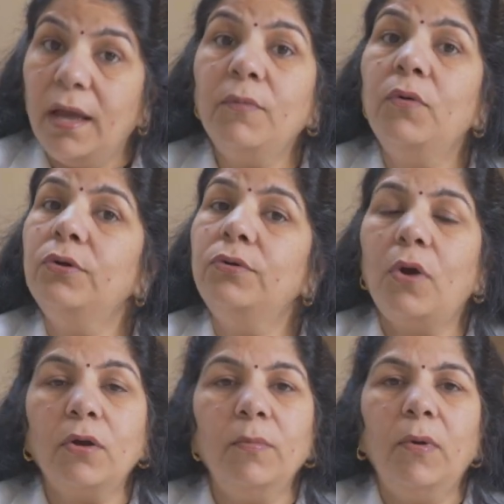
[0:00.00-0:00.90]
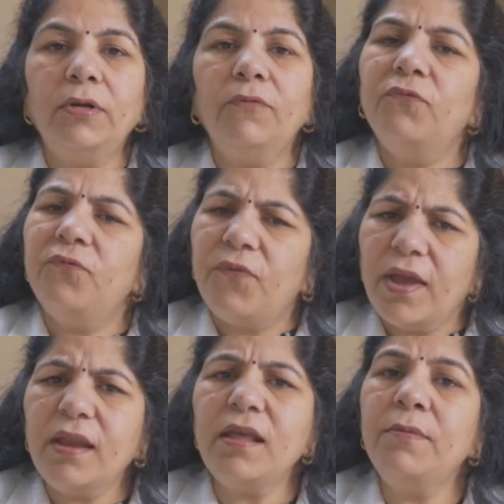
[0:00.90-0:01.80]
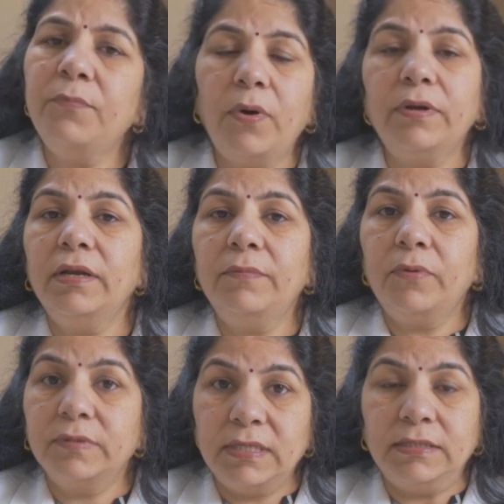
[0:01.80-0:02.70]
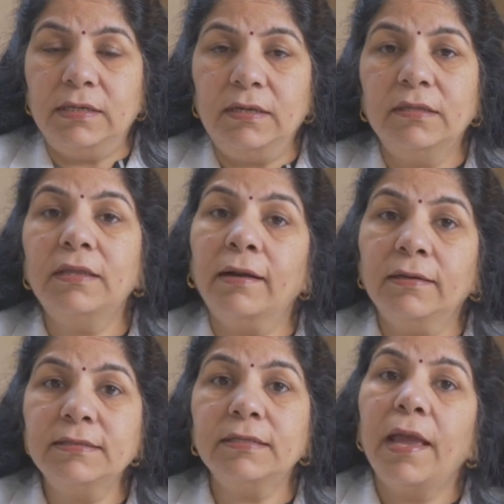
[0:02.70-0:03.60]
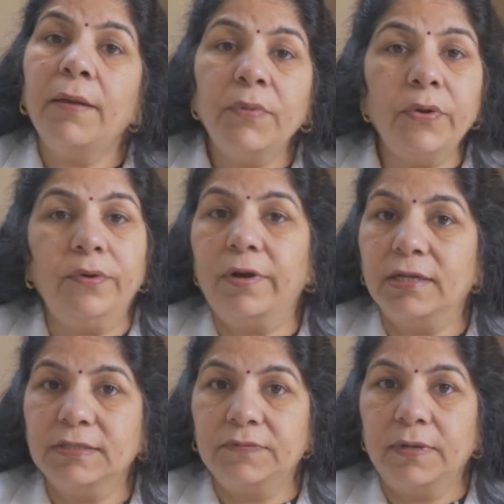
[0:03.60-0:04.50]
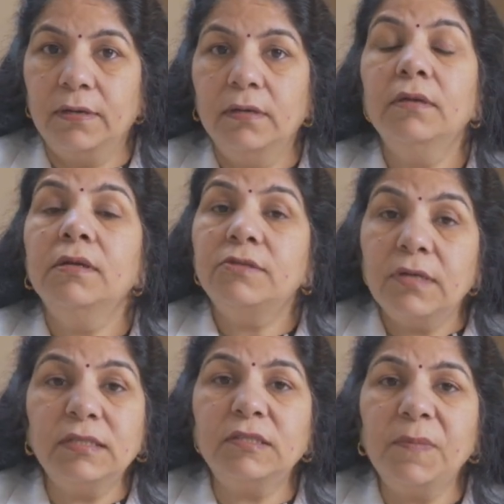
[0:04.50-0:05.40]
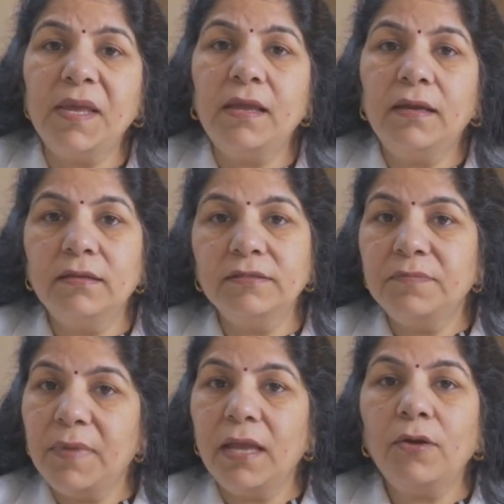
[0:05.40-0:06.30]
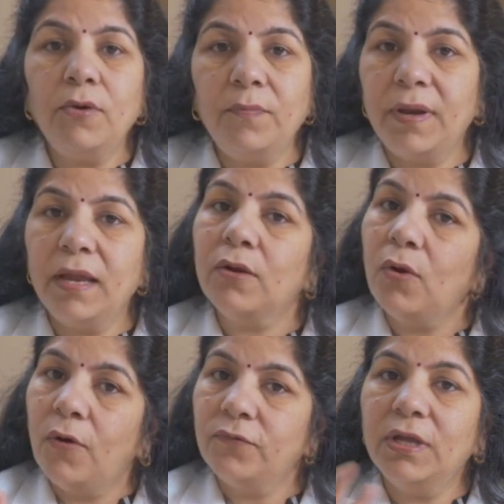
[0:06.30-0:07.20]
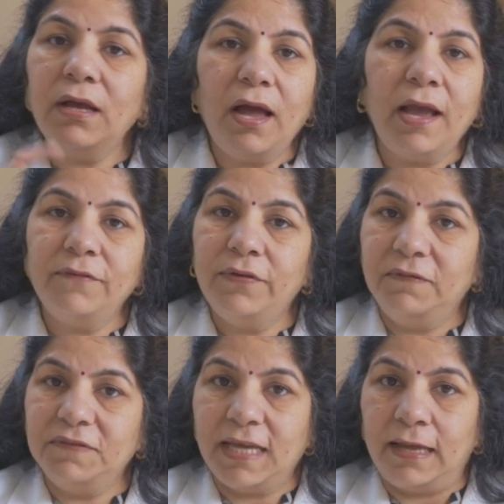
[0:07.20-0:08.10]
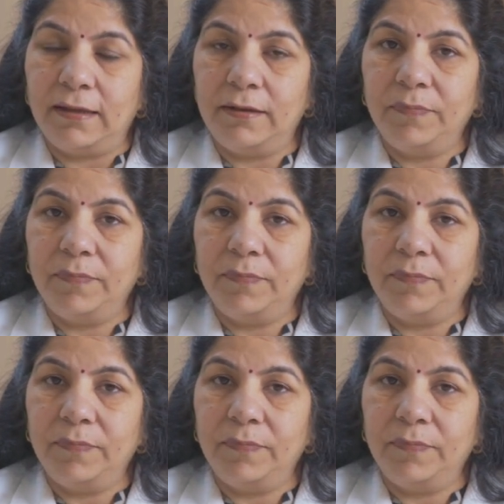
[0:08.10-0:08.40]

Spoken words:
I'm going to talk about a very important procedure, that is embryo transfer. Trust me, it is make or break of the IVF cycle.